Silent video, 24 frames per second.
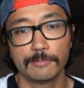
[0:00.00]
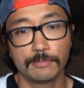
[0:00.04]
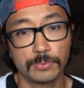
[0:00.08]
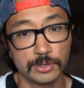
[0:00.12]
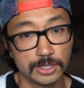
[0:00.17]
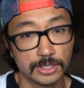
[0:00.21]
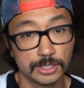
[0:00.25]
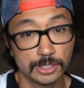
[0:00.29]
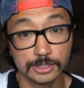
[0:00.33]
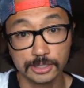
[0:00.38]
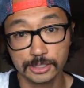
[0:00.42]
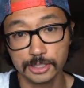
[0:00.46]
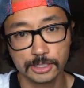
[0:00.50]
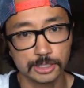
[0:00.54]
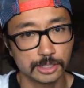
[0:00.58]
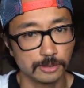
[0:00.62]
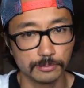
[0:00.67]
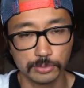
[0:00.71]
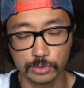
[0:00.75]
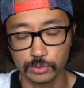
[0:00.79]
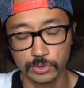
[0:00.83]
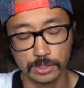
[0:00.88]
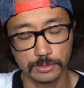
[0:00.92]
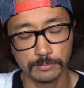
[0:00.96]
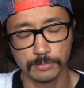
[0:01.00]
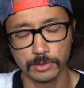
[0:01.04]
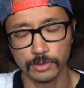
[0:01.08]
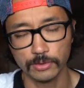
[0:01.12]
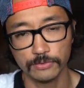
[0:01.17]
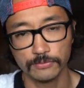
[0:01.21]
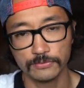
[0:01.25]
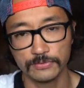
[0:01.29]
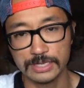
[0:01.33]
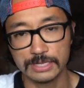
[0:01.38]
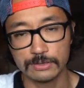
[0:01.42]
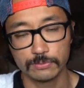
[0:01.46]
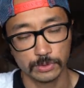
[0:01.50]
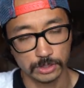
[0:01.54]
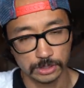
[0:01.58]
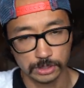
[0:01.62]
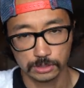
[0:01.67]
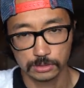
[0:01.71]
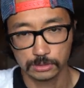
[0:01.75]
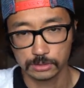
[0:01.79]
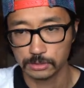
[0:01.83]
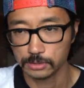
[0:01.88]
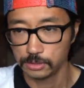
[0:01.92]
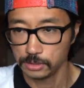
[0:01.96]
Pretty consistent between both feet,
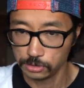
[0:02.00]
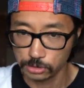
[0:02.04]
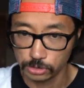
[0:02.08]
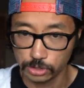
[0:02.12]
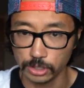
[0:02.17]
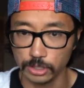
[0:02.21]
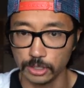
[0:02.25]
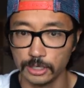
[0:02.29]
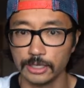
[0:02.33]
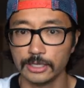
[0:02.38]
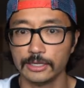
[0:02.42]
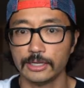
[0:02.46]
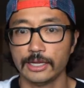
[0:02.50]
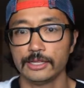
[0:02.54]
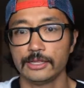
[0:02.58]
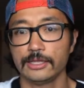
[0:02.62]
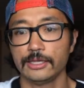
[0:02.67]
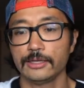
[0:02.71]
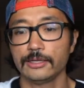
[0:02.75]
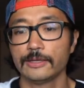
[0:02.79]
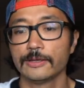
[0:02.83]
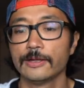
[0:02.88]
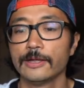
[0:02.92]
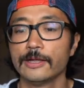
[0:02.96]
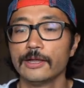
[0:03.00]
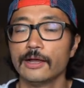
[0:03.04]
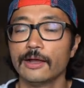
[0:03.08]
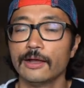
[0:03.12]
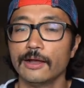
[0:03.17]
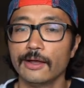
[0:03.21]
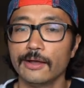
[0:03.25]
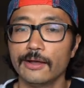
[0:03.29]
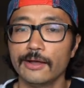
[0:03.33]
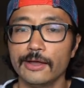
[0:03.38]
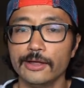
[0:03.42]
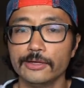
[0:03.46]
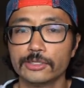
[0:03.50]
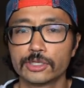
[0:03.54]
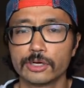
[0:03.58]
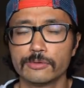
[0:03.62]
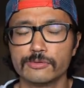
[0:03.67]
which is good, I think, in